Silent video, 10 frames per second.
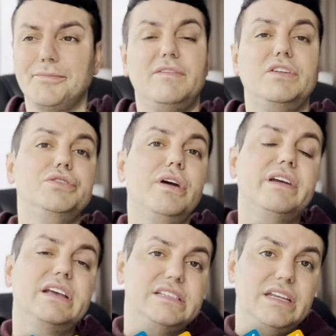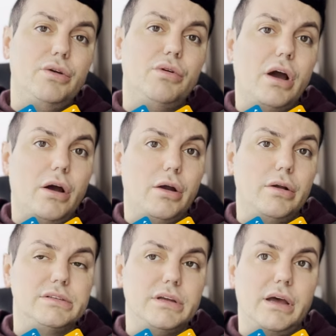If you do have a casino
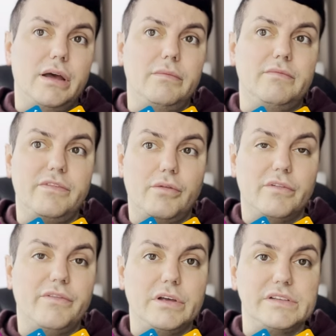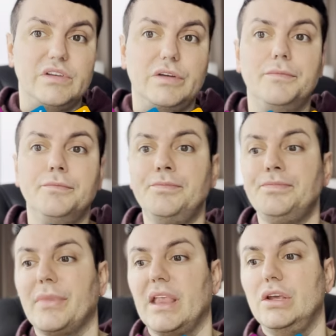card for
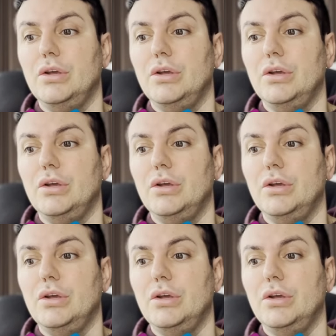Fallsview,